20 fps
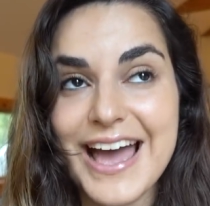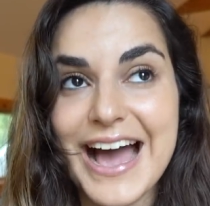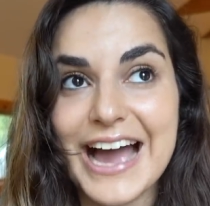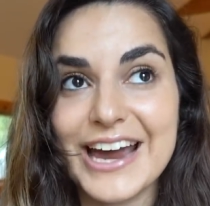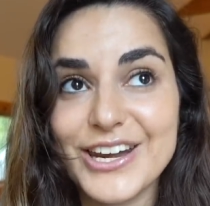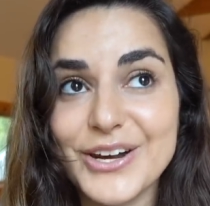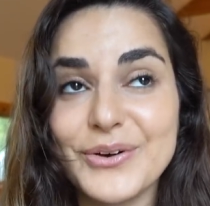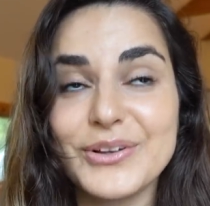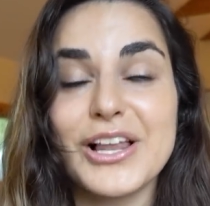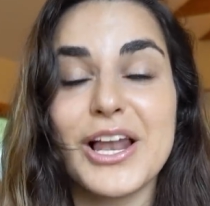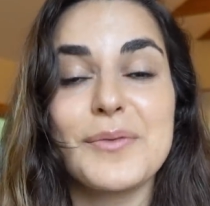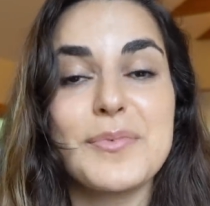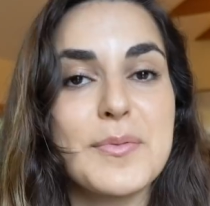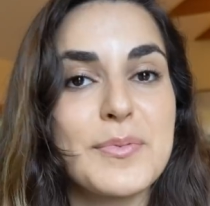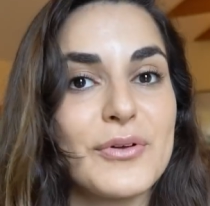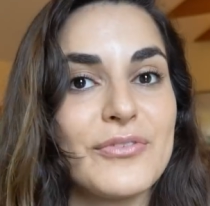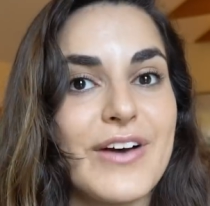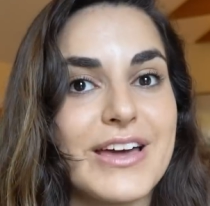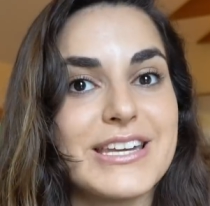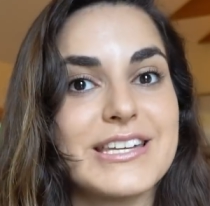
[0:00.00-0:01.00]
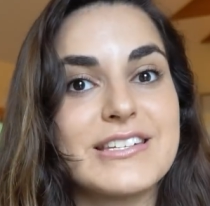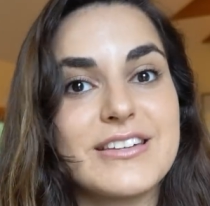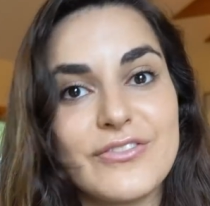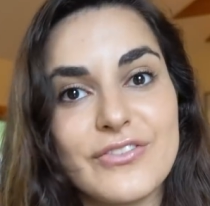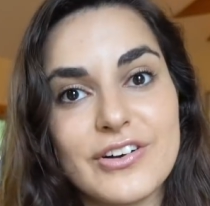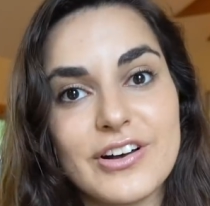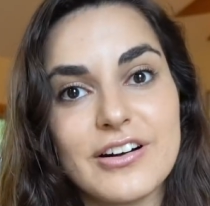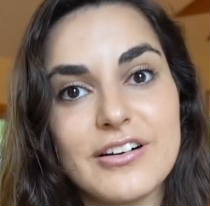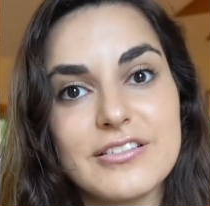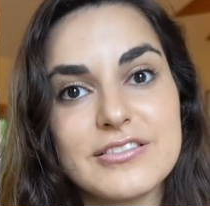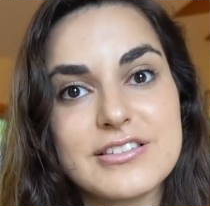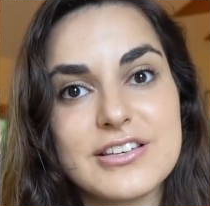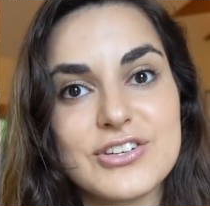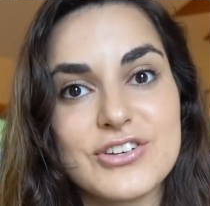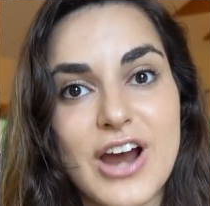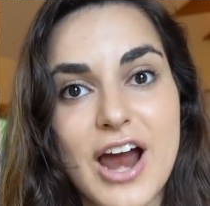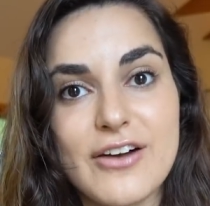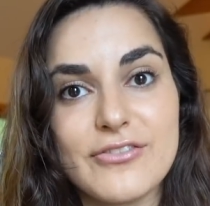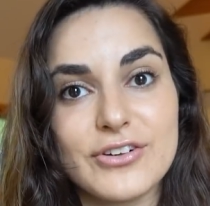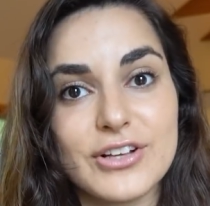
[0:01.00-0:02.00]
I know a lot of people find it difficult to
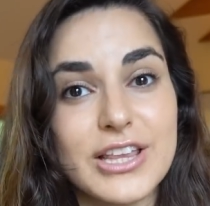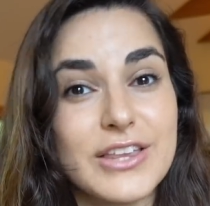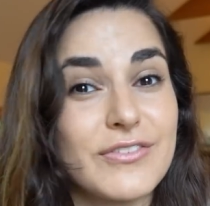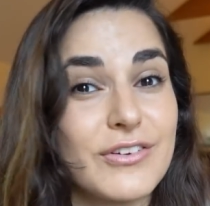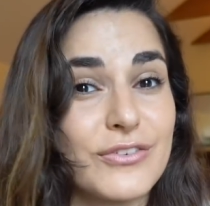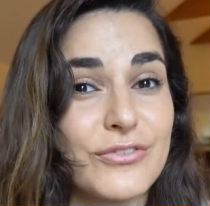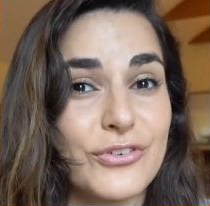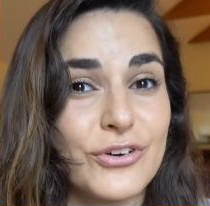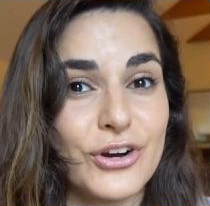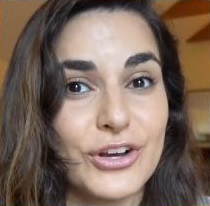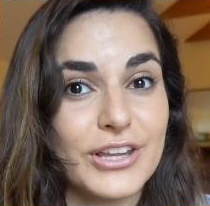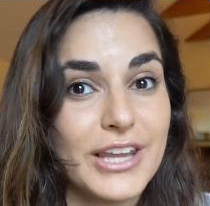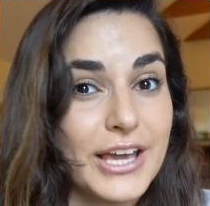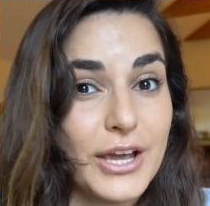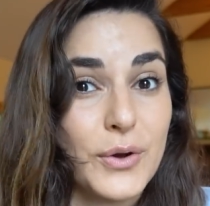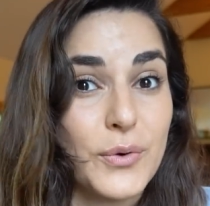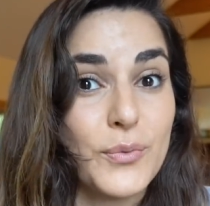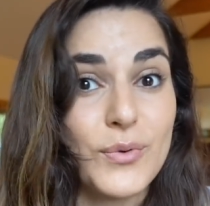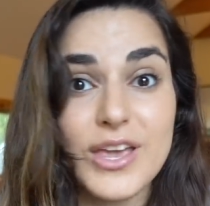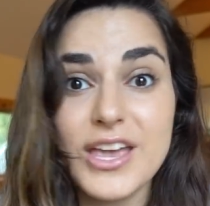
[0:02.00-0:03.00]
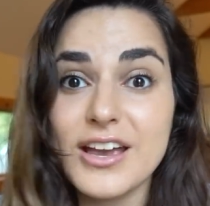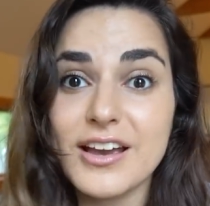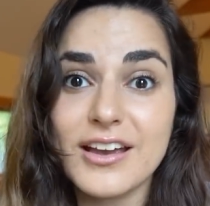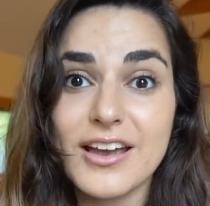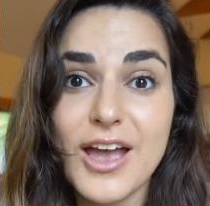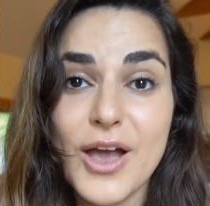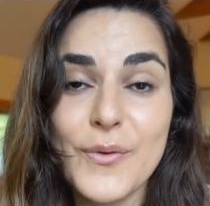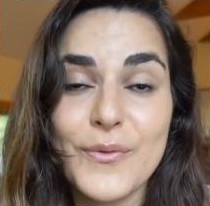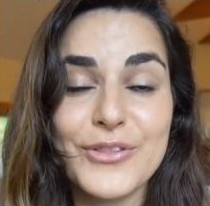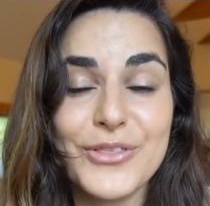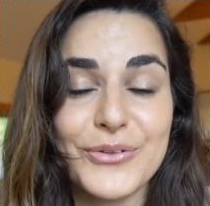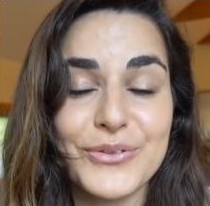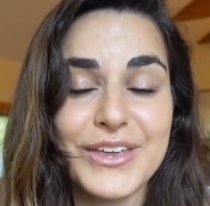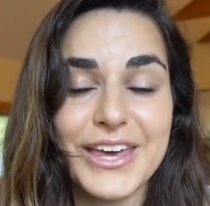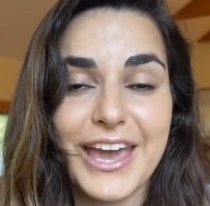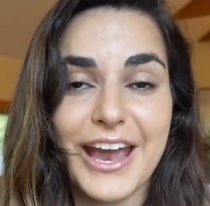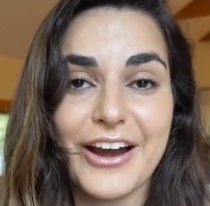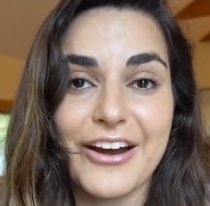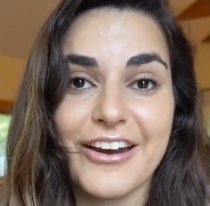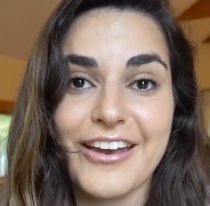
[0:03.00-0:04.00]
travel even for like a week with
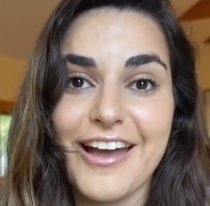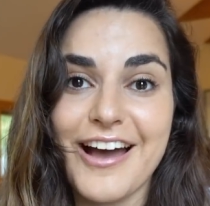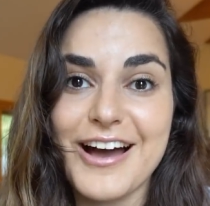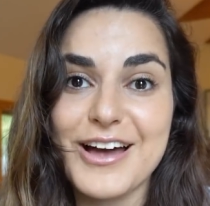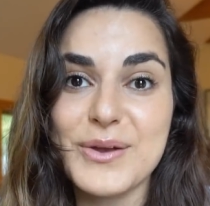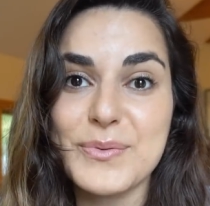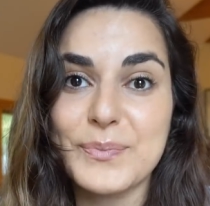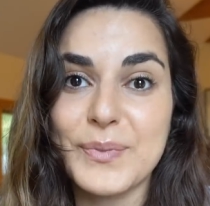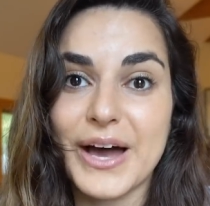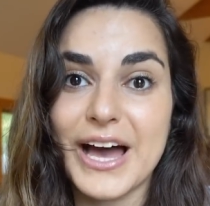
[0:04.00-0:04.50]
only carry-on,